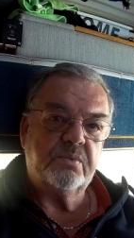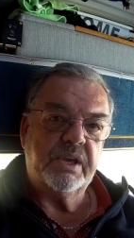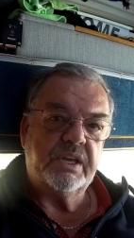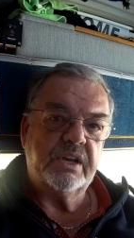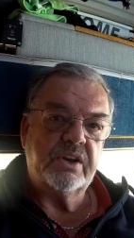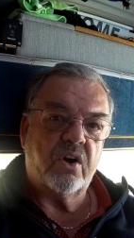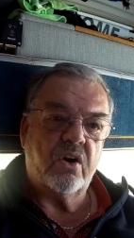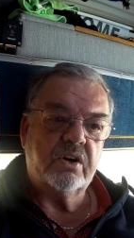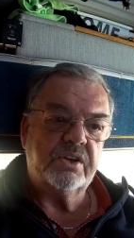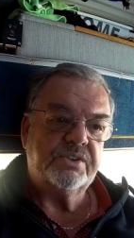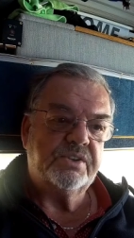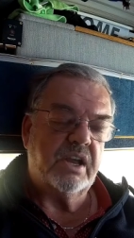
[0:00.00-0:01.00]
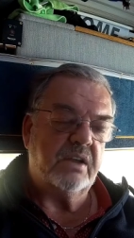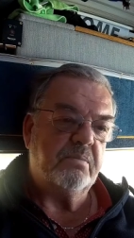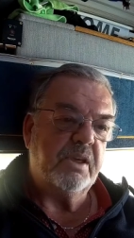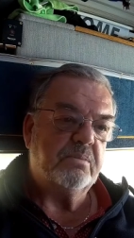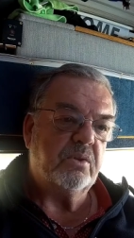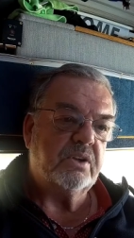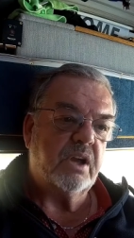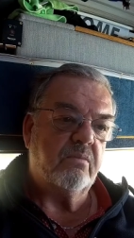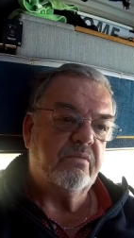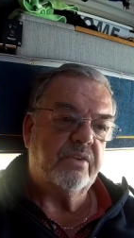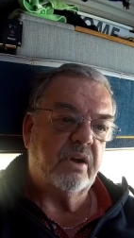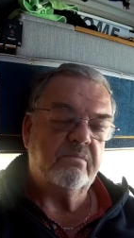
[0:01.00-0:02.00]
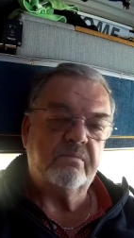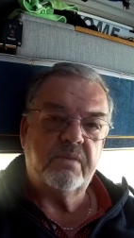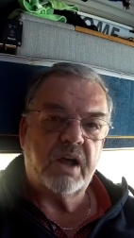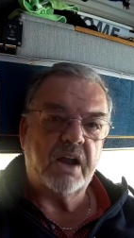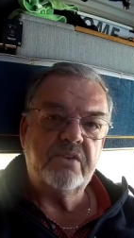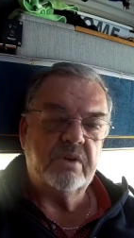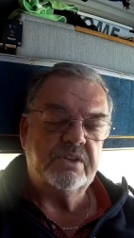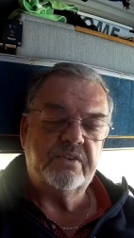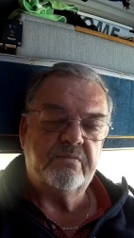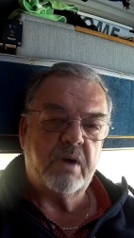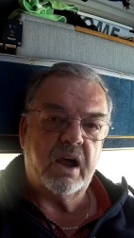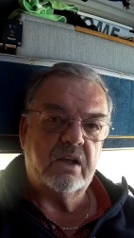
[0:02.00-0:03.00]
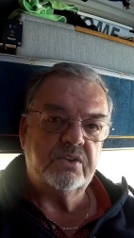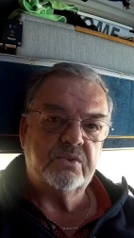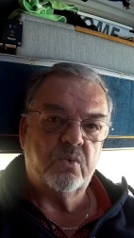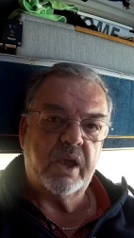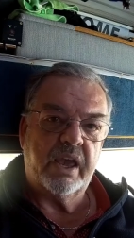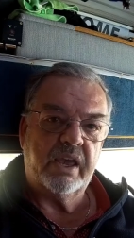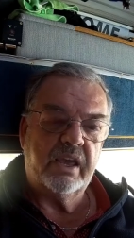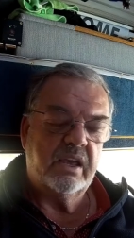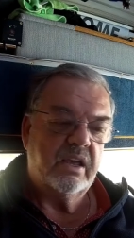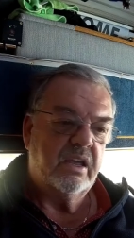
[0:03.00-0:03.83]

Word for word: week in August, and people come from hundreds of miles away